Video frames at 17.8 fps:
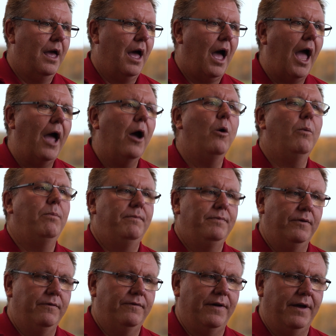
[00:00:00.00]
I hope
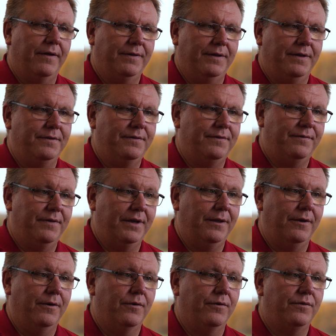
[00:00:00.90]
you found these
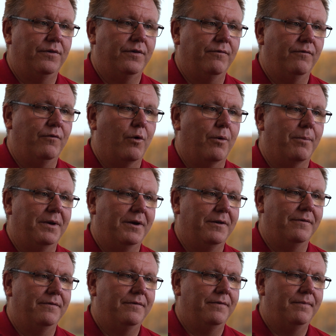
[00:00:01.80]
videos
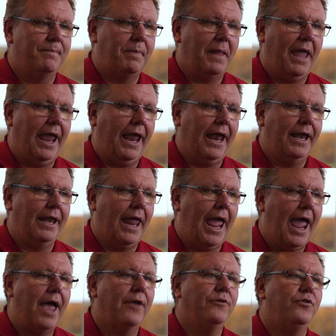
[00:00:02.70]
informative, and
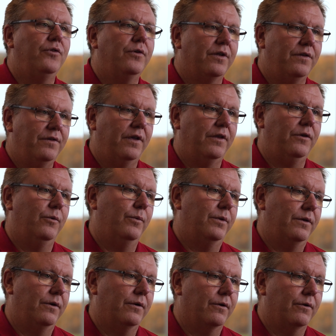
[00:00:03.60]
as you continue
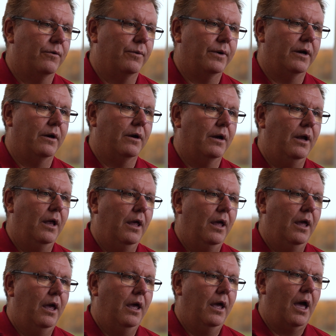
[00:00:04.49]
with your career,
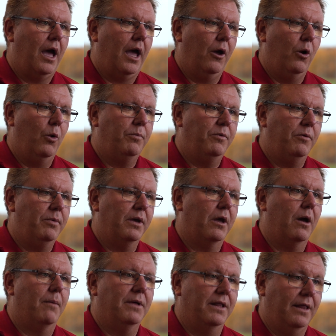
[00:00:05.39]
I hope you
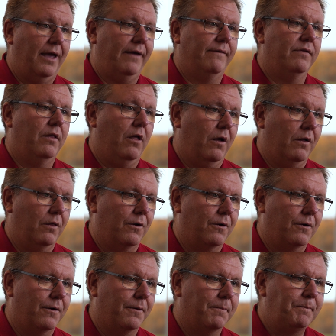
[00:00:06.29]
become a lifelong
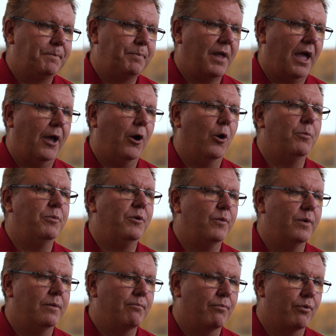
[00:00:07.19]
learner. I hope
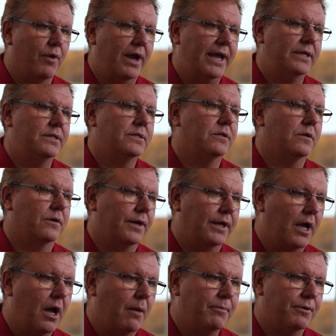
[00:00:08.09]
you embrace
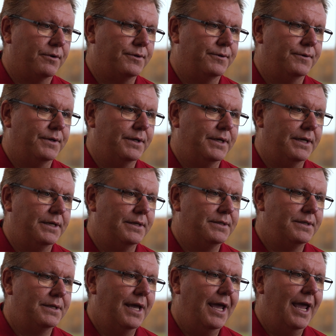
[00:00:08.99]
learning
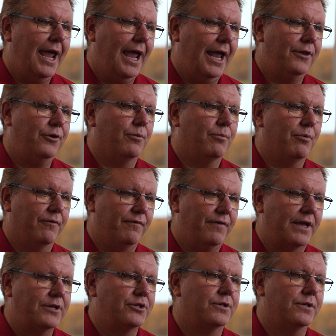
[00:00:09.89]
opportunities and your
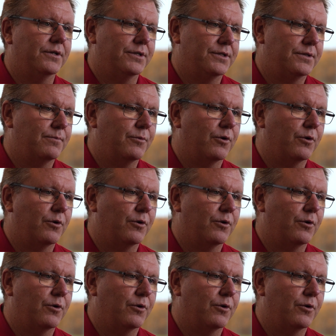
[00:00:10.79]
professionalism